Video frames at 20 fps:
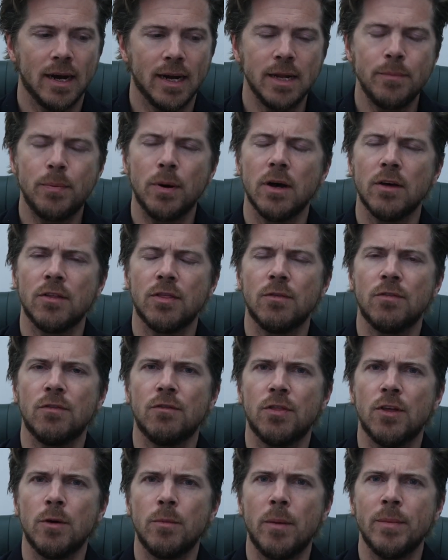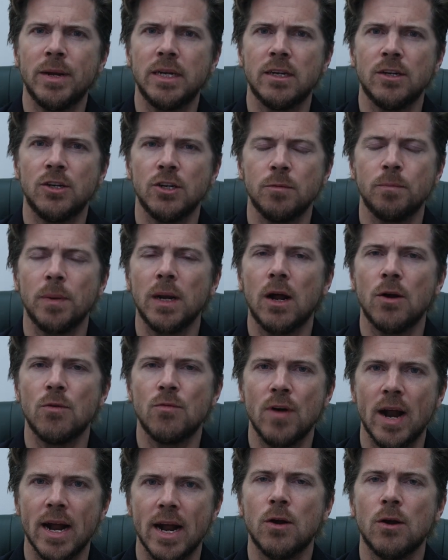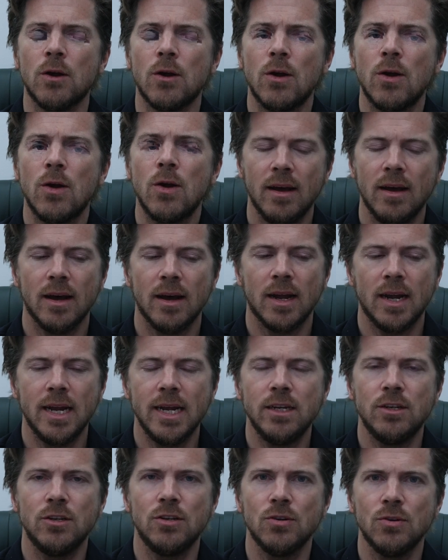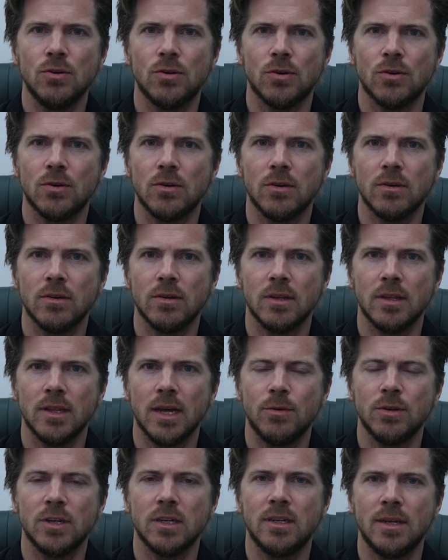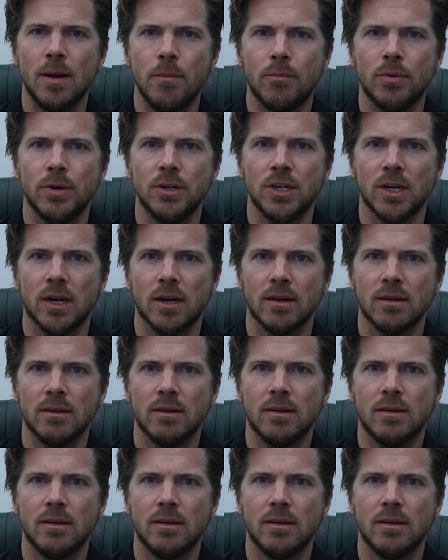And he put a thermometer just below red, and he saw that there was a temperature